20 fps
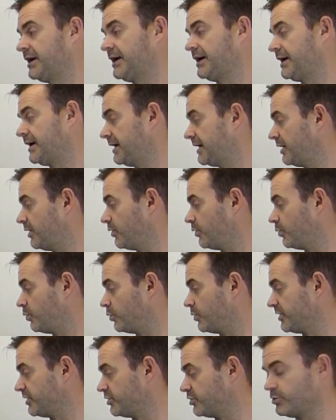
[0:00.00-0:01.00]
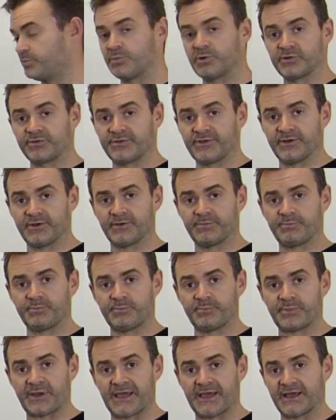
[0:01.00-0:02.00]
uh, when you put the
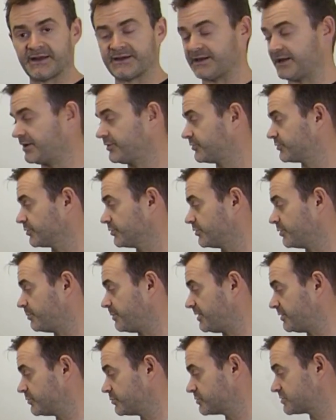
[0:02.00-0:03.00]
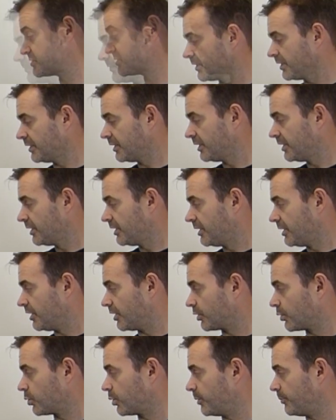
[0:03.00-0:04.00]
power down through the pedals.
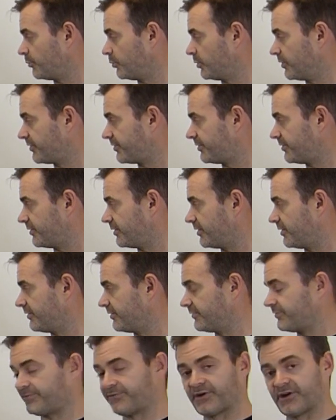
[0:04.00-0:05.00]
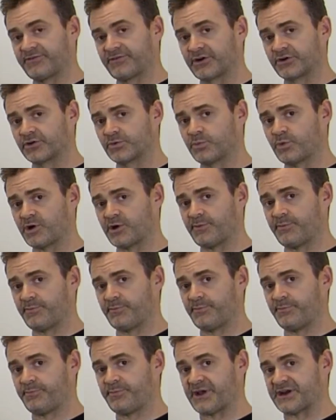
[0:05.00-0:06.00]
Equipped with 500 watt
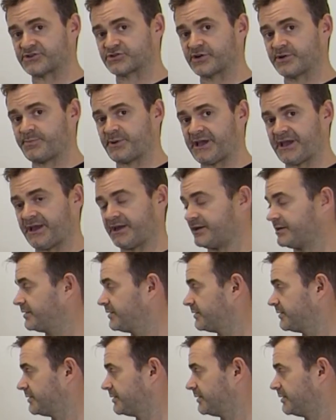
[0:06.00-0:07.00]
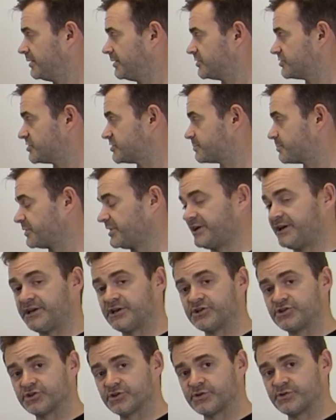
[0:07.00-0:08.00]
battery pack, just plenty
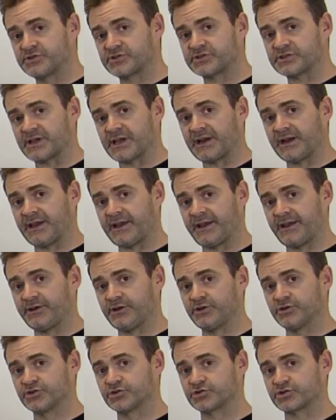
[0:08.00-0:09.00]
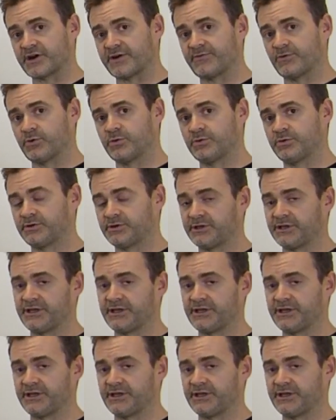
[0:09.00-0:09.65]
of juice, allowing you to travel